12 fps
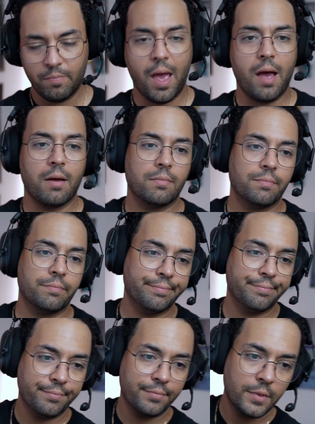Yeah,
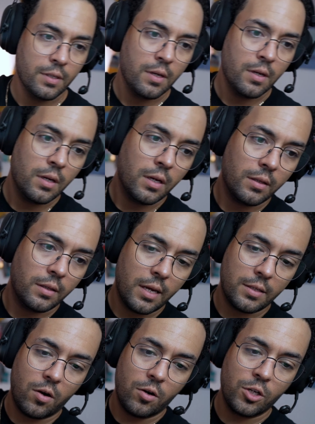
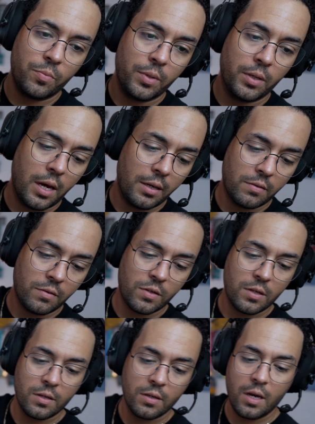that's the RGB
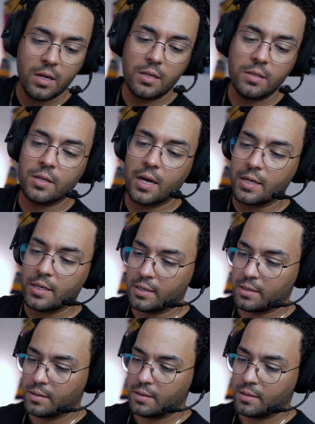lights and inside.